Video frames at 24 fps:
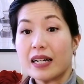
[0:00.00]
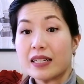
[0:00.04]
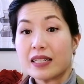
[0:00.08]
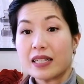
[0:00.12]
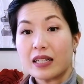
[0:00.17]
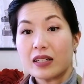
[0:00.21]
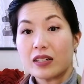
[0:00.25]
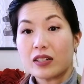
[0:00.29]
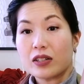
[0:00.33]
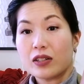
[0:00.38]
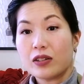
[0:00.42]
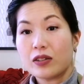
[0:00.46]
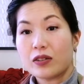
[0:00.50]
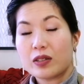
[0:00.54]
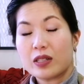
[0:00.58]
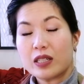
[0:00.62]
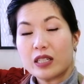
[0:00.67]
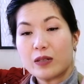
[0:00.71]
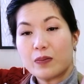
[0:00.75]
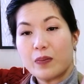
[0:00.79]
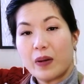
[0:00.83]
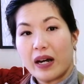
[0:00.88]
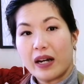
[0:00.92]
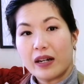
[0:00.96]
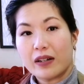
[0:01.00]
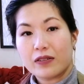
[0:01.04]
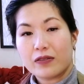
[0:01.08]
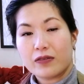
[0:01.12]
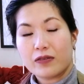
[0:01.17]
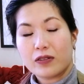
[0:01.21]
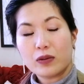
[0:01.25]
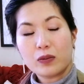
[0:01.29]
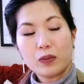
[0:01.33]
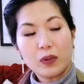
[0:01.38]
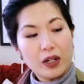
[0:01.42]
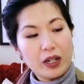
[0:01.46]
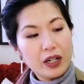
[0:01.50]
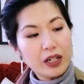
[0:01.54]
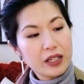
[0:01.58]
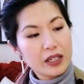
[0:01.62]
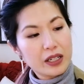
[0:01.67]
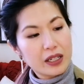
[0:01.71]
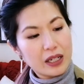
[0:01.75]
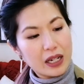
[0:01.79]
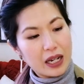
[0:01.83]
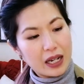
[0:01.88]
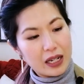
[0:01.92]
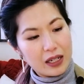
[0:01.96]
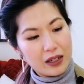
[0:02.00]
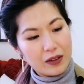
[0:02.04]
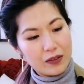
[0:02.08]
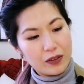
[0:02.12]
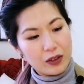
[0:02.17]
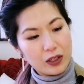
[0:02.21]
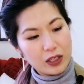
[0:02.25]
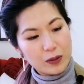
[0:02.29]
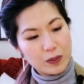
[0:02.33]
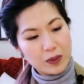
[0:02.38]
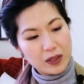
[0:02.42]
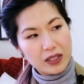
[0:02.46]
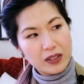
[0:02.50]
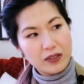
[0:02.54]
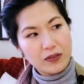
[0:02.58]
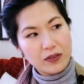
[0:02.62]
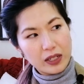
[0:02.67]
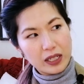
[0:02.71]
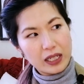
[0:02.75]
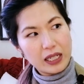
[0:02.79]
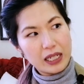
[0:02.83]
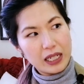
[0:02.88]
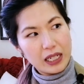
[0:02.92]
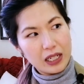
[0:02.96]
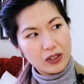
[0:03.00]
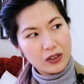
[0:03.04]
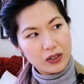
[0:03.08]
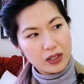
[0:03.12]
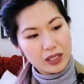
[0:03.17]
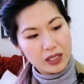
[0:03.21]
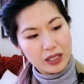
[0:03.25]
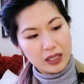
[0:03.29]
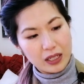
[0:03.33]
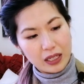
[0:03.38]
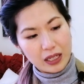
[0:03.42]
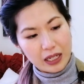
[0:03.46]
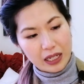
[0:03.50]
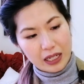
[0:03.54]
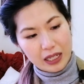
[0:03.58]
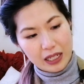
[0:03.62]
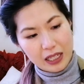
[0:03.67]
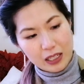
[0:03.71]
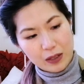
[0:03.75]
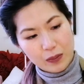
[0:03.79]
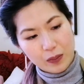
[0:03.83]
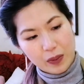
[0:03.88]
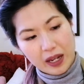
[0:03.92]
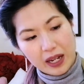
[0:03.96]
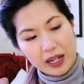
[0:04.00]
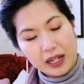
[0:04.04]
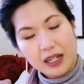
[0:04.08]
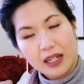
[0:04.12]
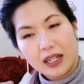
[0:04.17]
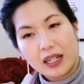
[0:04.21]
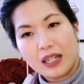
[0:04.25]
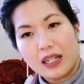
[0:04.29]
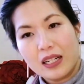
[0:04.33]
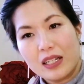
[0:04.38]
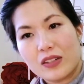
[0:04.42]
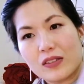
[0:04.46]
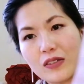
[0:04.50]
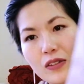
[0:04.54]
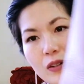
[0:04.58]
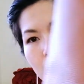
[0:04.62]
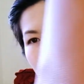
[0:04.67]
tend to use this bag for work, and if you're specifically interested in this bag, it is from